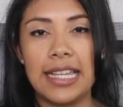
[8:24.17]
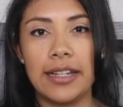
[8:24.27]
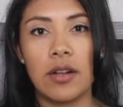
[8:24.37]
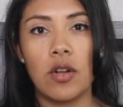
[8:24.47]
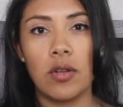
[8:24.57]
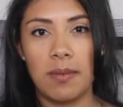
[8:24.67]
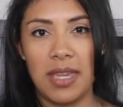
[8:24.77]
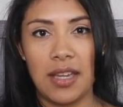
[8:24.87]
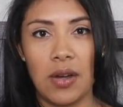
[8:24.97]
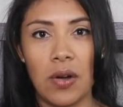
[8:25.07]
ir
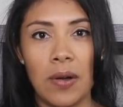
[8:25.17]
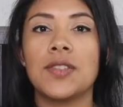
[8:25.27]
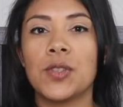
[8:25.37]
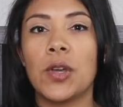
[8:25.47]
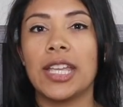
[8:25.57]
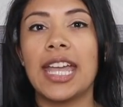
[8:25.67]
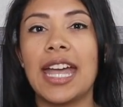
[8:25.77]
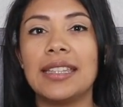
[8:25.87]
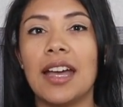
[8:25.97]
conmigo? So again,